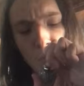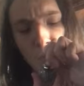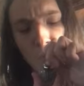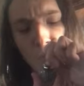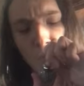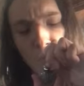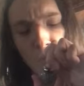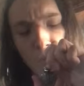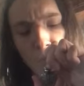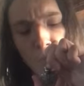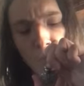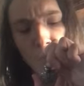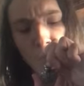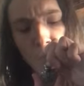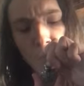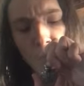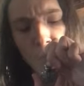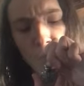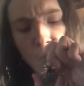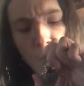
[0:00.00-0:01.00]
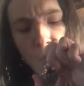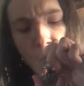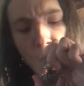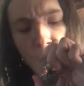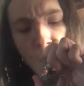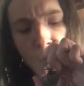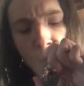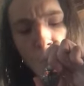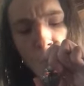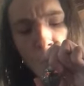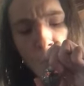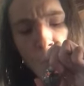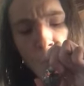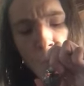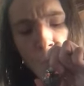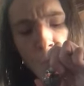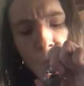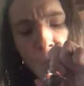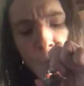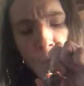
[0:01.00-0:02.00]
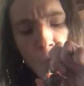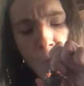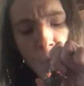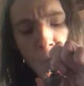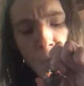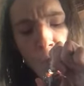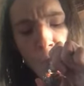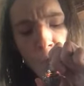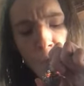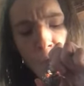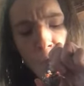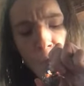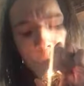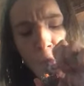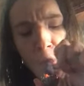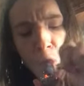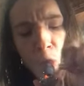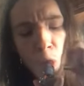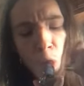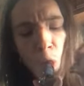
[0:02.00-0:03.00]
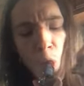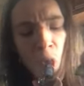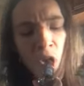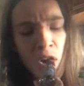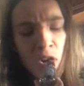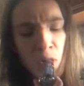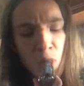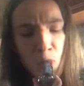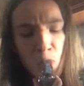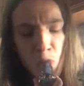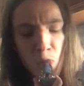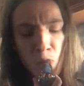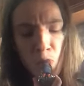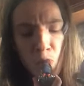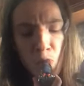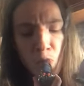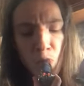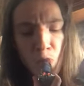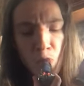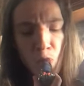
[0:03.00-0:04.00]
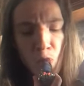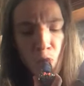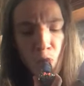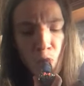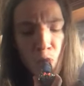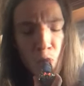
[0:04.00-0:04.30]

(silence)